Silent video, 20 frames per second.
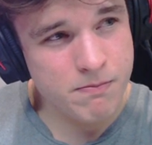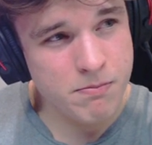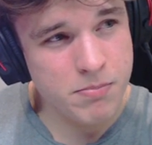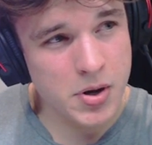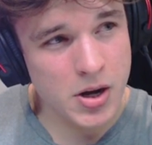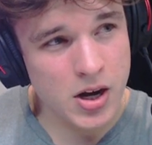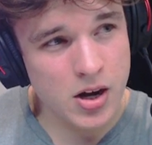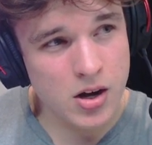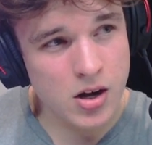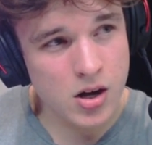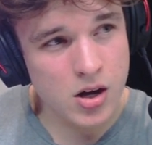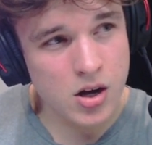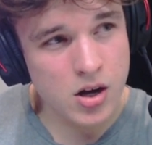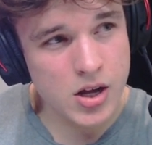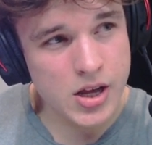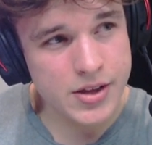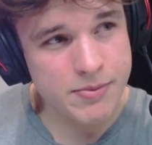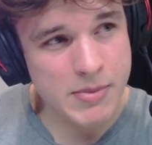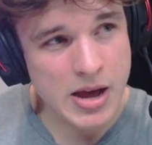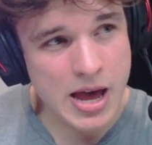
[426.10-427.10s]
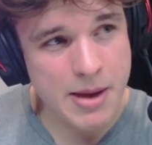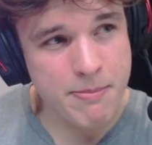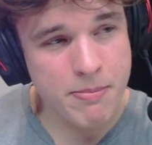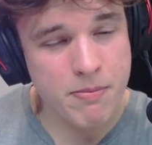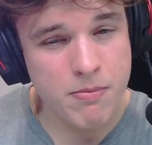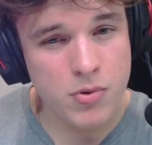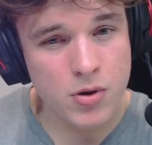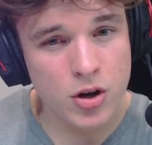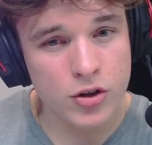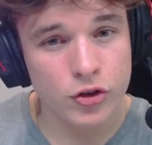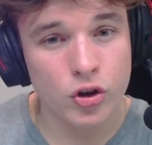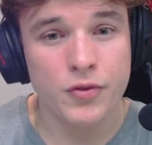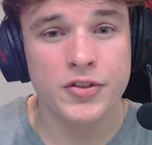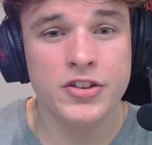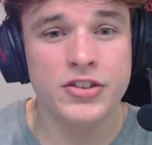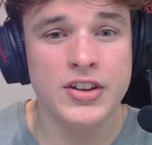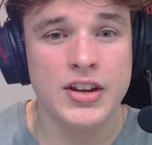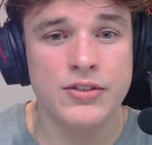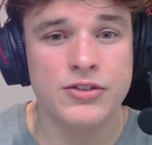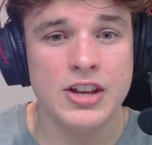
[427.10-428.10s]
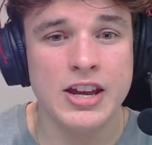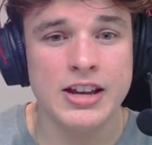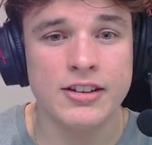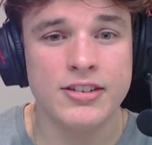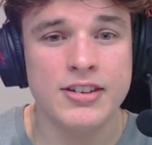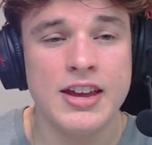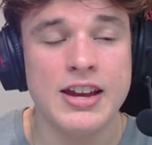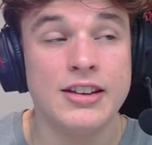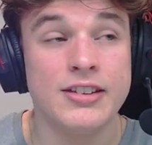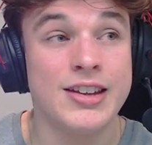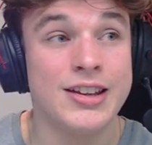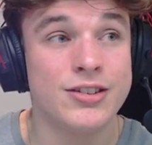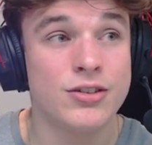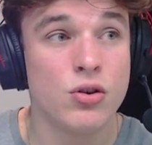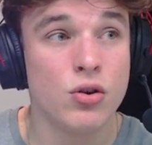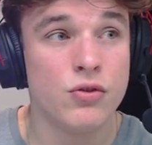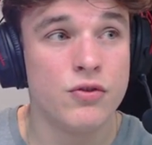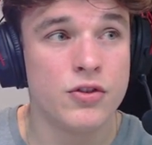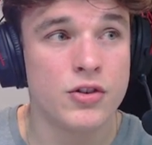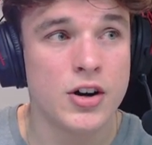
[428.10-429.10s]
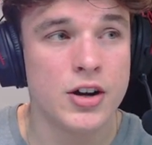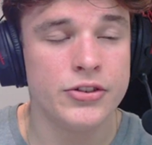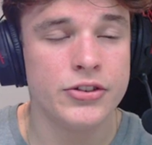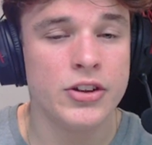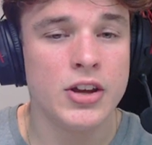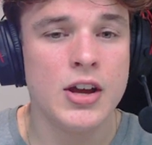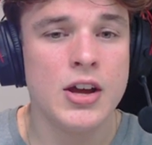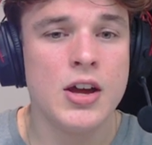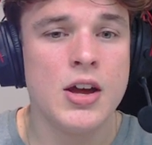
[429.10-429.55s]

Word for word: but if my because obviously if takes takes that's good for us,